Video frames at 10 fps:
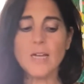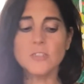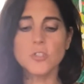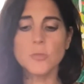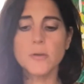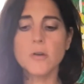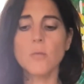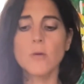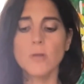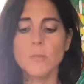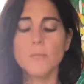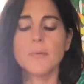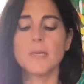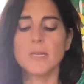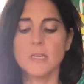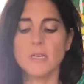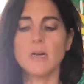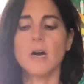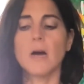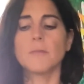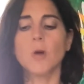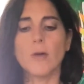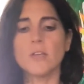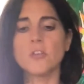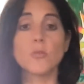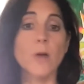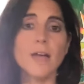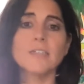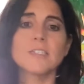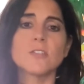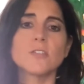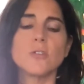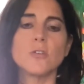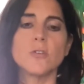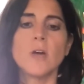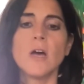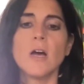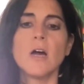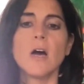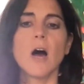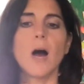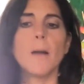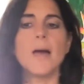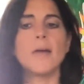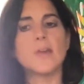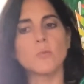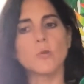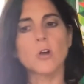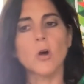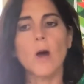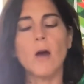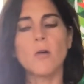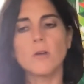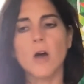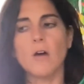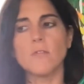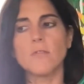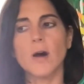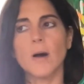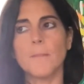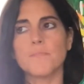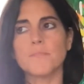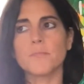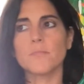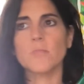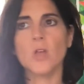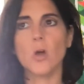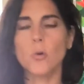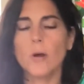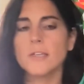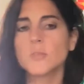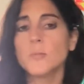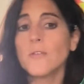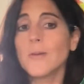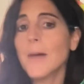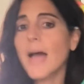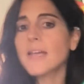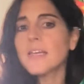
Jupiter will be um, going direct soon, um, and then we'll go out of um, Aquarius moving back